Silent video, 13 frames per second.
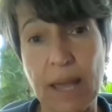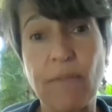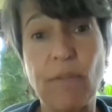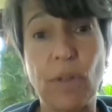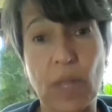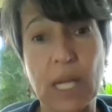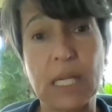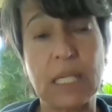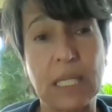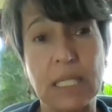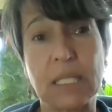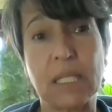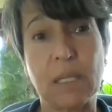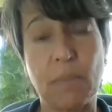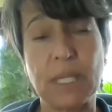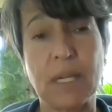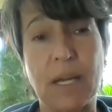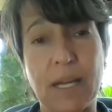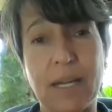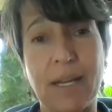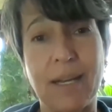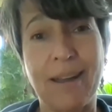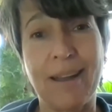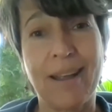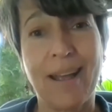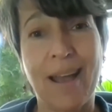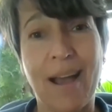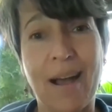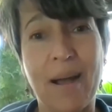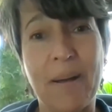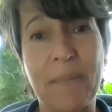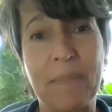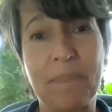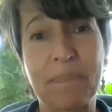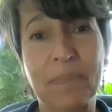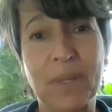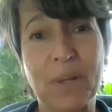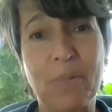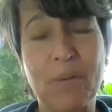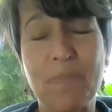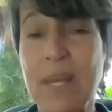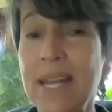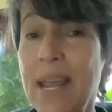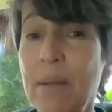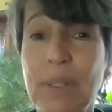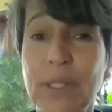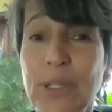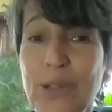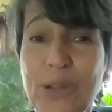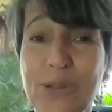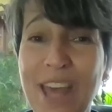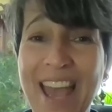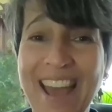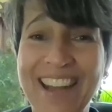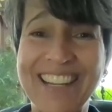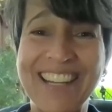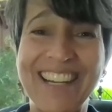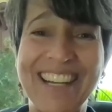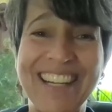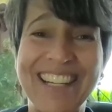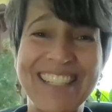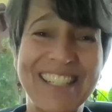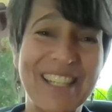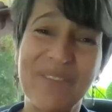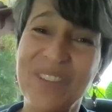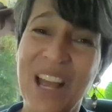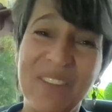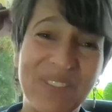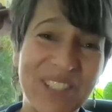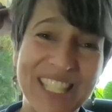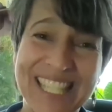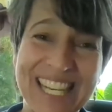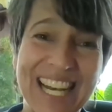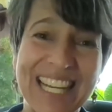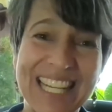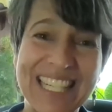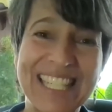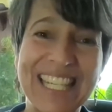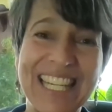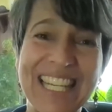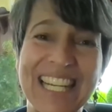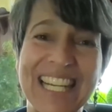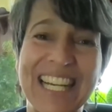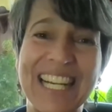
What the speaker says: level that it needs to be done. And we've been able to do that. Sometimes it's not easy.